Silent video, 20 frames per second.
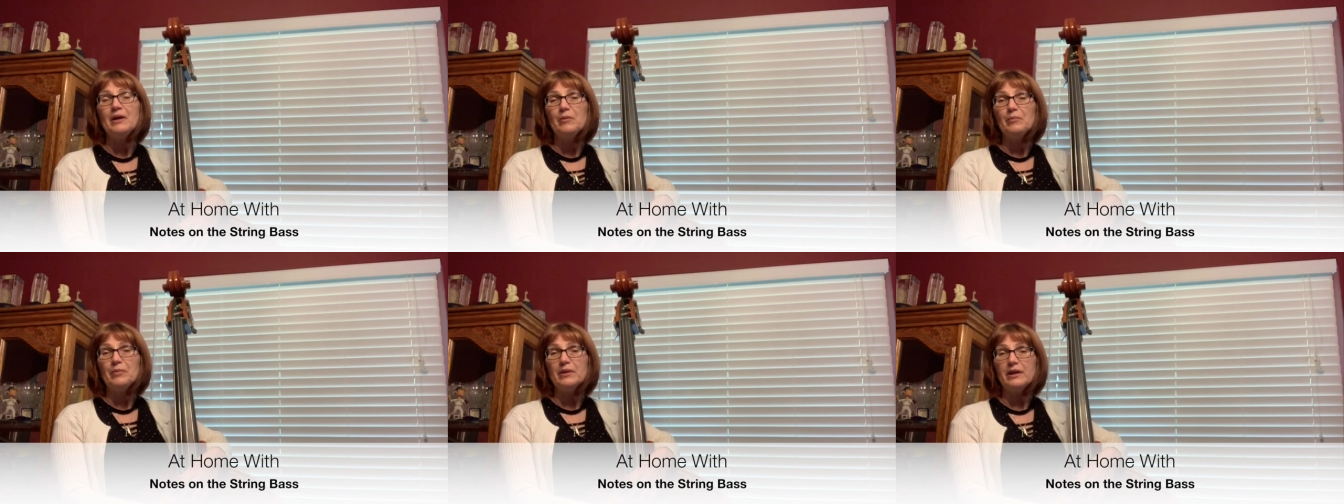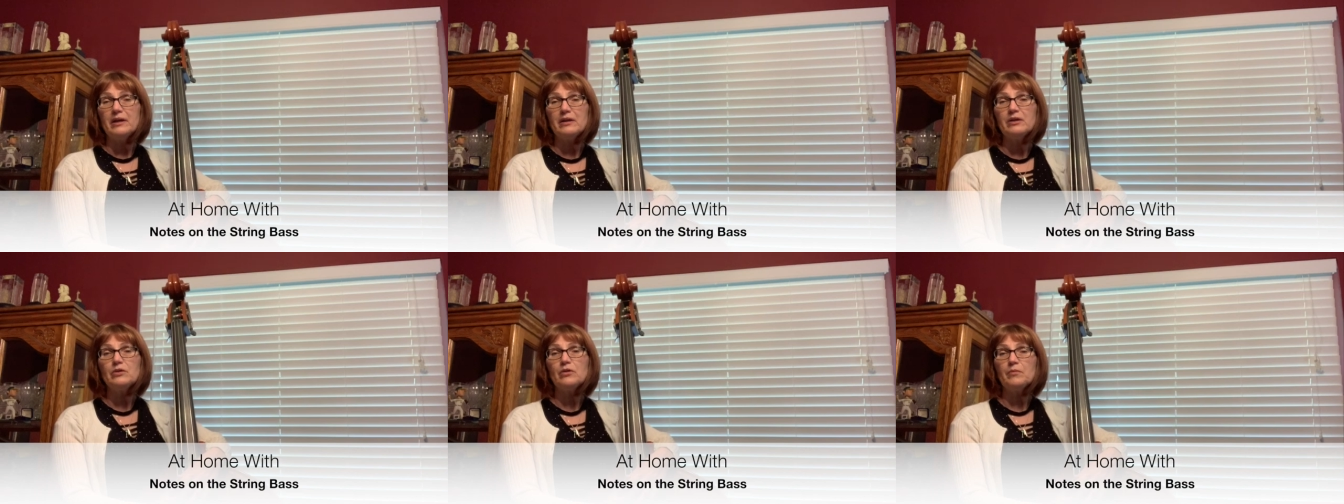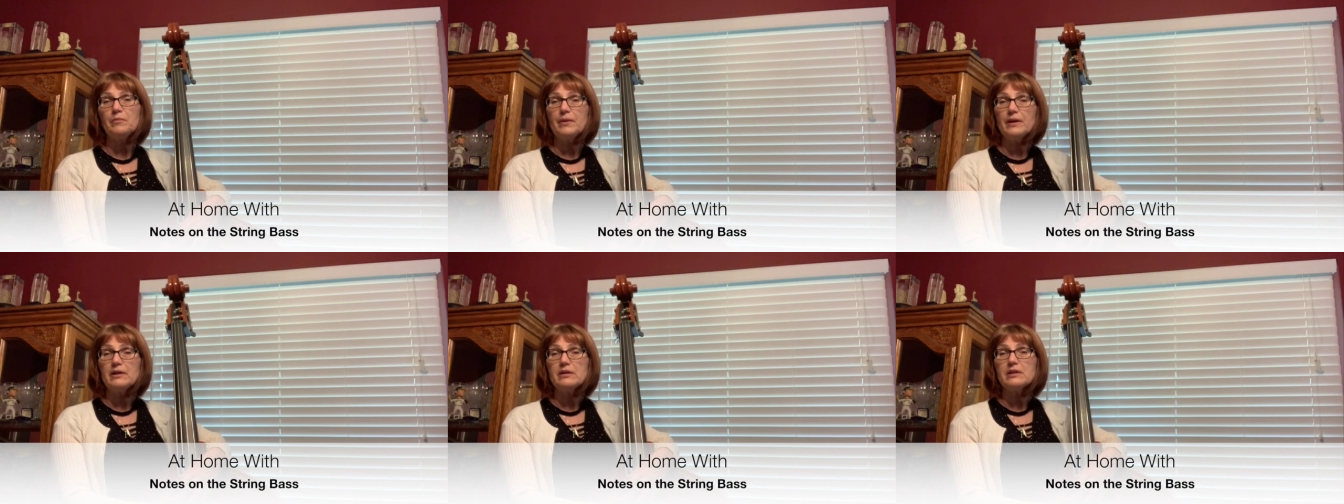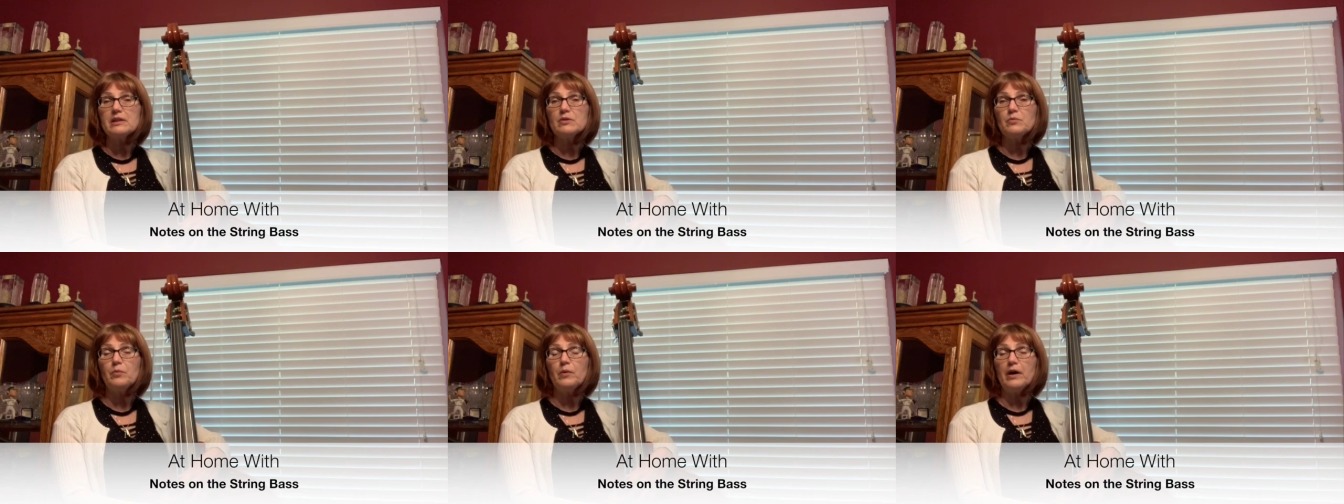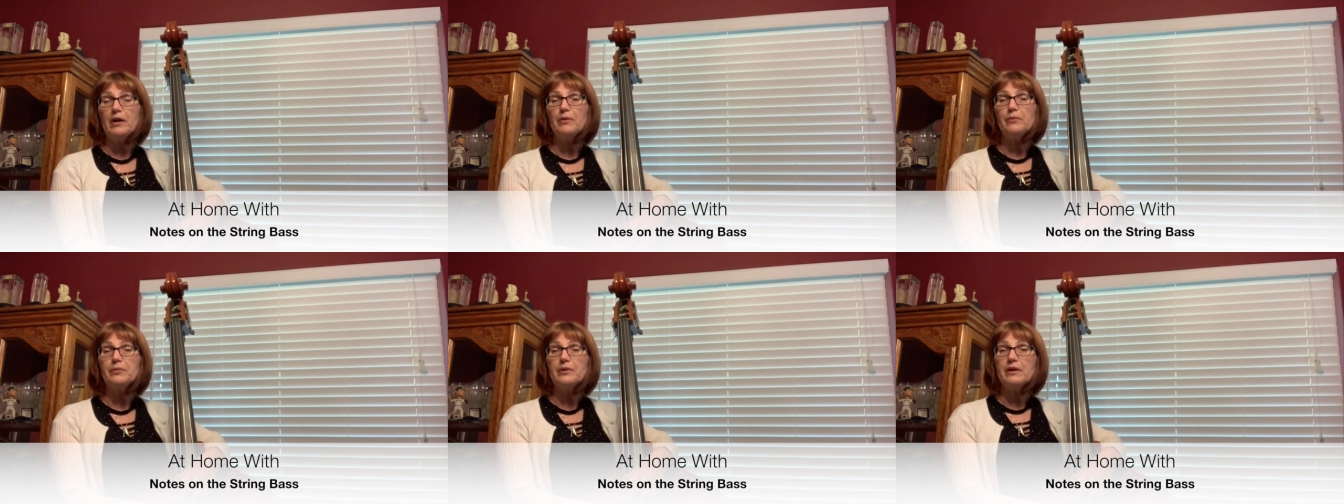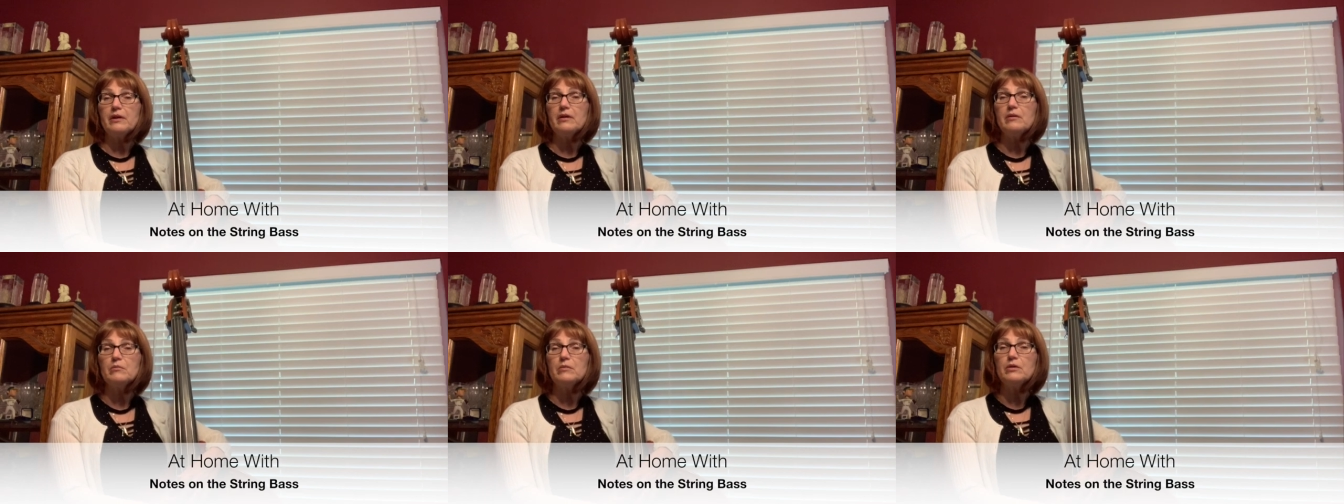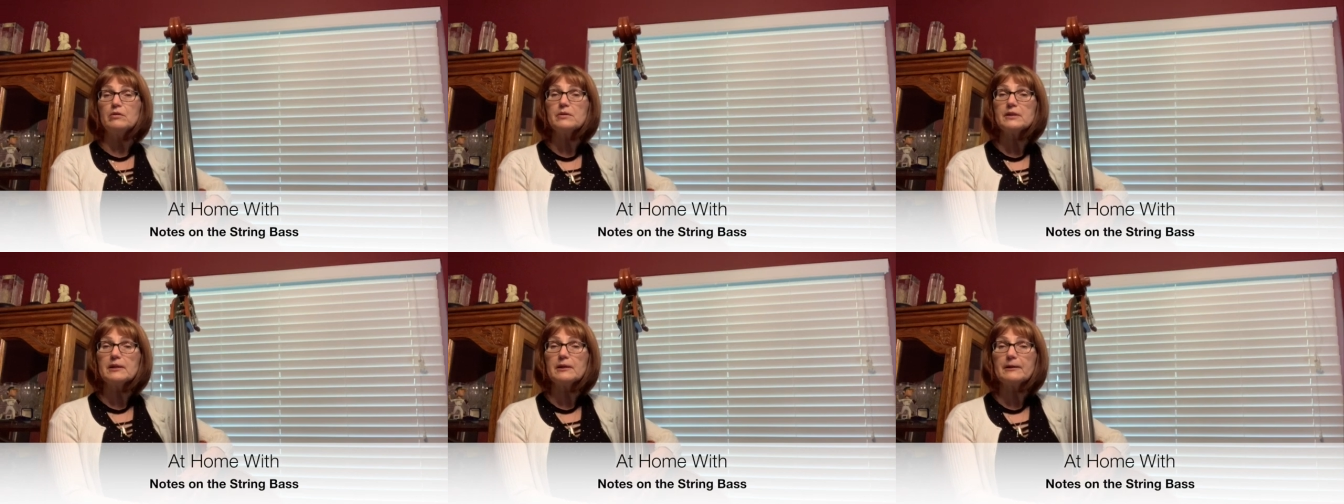playing your bass while reading
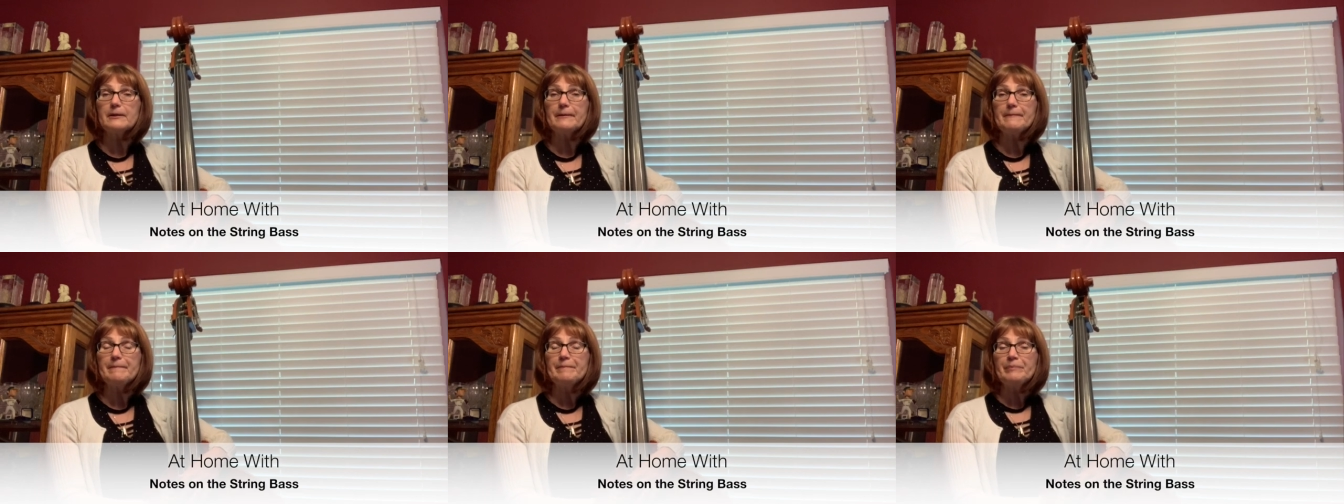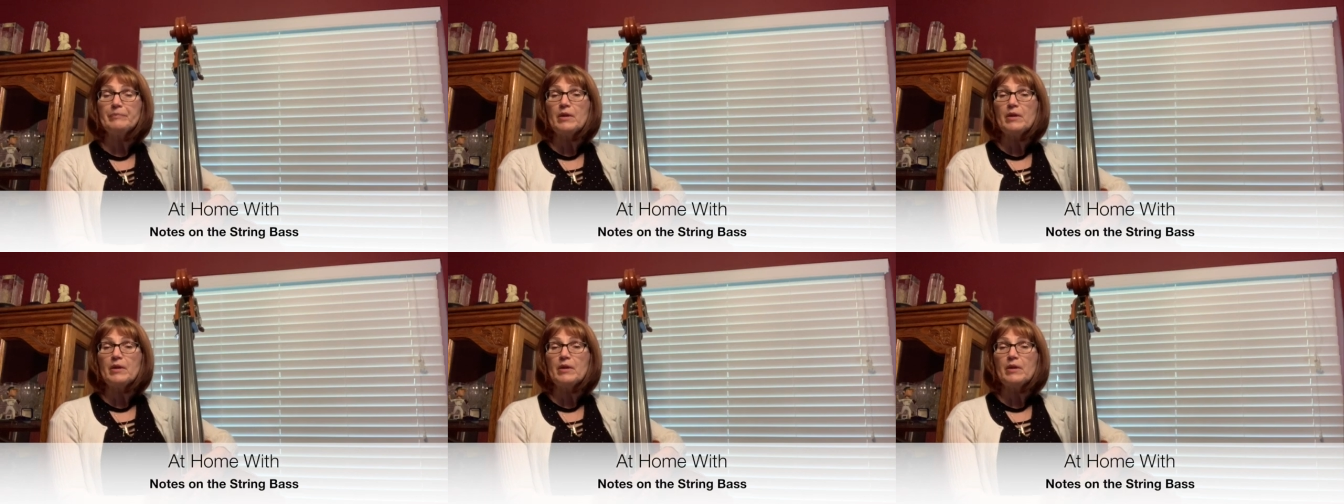music.